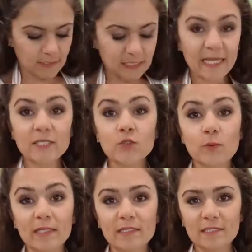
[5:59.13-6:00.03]
Like
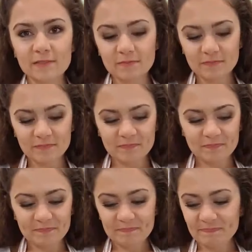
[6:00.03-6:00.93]
twins.
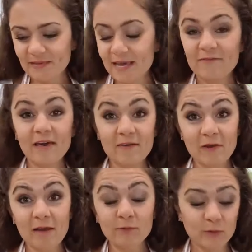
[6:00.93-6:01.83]
If I ever
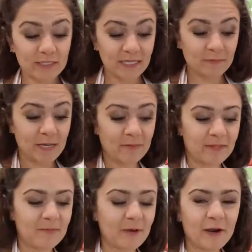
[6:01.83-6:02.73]
have twins, I'm naming
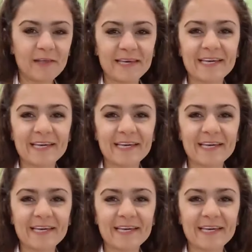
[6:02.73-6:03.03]
them garlic